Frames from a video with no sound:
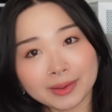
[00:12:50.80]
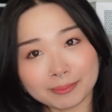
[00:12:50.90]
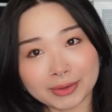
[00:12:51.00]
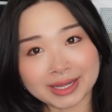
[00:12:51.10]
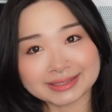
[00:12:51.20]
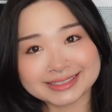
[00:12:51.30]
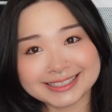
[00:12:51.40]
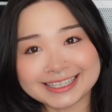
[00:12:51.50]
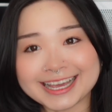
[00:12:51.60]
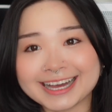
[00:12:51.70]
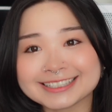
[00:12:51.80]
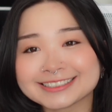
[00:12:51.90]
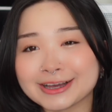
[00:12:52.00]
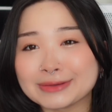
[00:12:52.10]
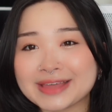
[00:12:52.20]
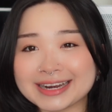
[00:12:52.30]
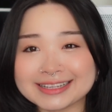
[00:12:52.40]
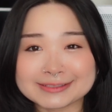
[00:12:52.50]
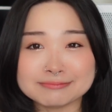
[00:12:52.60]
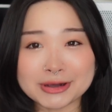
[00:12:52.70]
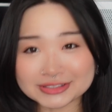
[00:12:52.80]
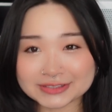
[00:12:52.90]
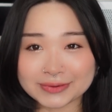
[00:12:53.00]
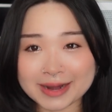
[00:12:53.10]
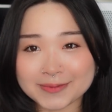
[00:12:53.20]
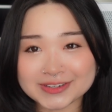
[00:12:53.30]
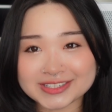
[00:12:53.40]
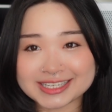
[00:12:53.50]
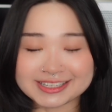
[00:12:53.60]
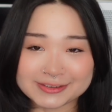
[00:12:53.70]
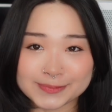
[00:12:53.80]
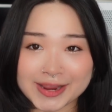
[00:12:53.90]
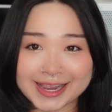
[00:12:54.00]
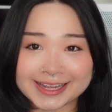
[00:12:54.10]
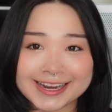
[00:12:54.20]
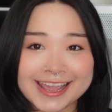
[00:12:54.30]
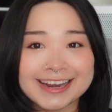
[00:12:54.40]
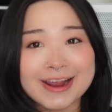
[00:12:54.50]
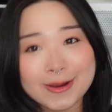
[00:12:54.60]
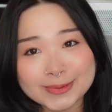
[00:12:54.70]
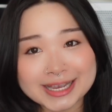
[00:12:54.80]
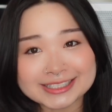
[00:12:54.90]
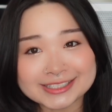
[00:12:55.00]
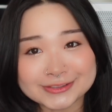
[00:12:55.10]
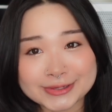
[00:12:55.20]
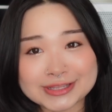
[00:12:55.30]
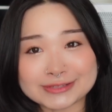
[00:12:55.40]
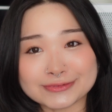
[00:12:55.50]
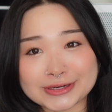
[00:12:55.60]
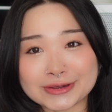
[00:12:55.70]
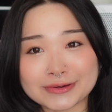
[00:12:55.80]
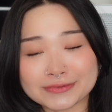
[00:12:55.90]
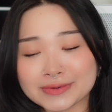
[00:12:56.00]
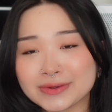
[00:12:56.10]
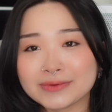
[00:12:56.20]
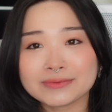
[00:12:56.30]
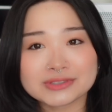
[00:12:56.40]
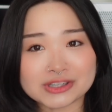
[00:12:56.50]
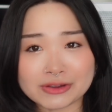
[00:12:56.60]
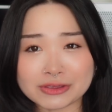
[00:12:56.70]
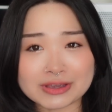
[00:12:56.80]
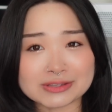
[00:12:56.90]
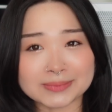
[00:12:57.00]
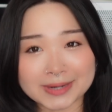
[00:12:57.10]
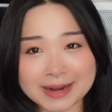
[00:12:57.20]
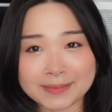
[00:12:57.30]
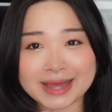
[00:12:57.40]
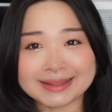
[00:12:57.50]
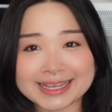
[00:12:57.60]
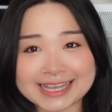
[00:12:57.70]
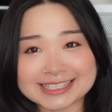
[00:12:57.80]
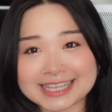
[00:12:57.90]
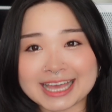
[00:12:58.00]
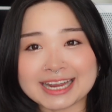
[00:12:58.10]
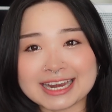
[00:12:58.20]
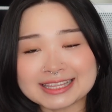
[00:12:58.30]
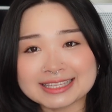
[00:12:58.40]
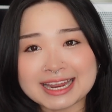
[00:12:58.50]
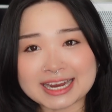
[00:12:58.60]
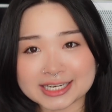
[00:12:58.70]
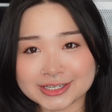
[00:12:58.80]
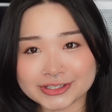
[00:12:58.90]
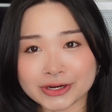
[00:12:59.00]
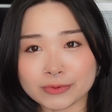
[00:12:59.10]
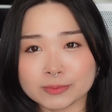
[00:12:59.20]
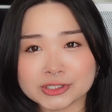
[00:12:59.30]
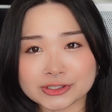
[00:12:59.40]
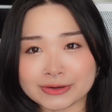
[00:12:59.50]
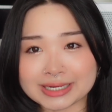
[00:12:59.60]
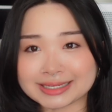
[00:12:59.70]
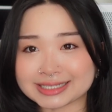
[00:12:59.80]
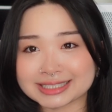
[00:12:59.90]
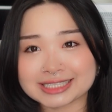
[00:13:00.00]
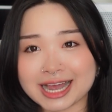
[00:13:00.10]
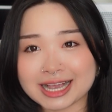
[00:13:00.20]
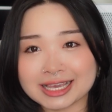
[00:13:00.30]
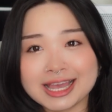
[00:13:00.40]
But yeah, so that is most of what I purchased in Japan, and I hope you guys enjoyed this video showing you guys what I bought. Like I said, anything that I didn't show will be shown in the TikTok.